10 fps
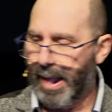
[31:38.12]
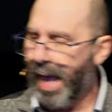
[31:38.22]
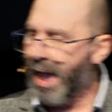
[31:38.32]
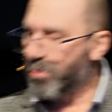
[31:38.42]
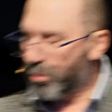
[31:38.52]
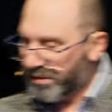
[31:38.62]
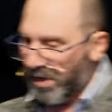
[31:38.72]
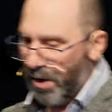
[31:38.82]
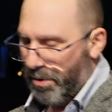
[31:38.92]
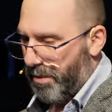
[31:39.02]
And
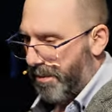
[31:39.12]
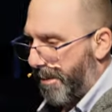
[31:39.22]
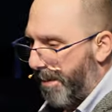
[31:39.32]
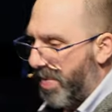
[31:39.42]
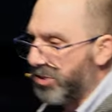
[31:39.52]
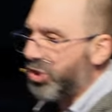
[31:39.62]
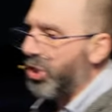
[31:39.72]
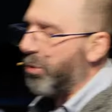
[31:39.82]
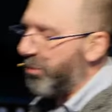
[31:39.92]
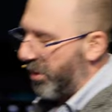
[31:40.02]
also,
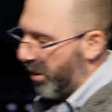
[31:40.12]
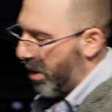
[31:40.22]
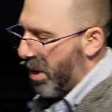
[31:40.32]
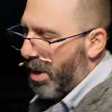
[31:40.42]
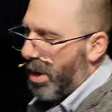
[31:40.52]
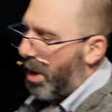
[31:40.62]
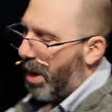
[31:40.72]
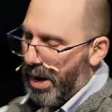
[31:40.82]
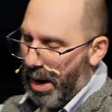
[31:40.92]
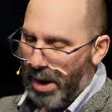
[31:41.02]
children.
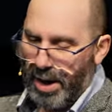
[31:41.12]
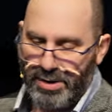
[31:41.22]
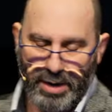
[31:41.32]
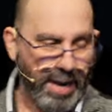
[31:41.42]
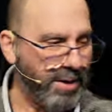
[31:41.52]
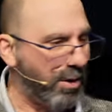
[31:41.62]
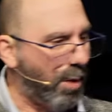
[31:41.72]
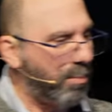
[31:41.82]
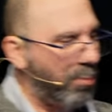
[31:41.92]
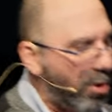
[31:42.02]
And
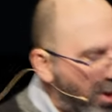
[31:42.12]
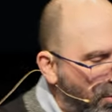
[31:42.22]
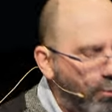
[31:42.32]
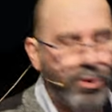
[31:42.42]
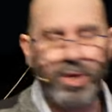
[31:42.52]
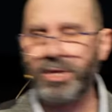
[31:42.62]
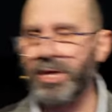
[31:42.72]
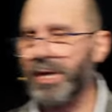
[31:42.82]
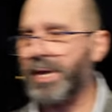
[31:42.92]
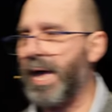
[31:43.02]
I'm not going to read
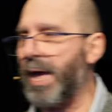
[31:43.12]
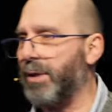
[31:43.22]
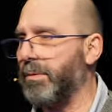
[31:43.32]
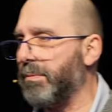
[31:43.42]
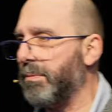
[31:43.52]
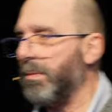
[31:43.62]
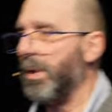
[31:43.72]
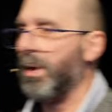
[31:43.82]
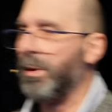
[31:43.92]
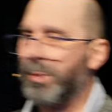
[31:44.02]
the account
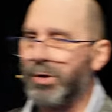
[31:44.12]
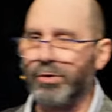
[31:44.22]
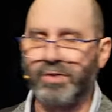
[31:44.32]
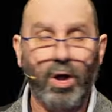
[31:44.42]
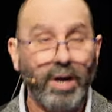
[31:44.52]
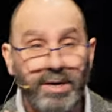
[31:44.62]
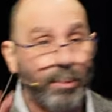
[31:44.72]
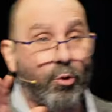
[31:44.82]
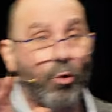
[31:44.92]
because I end up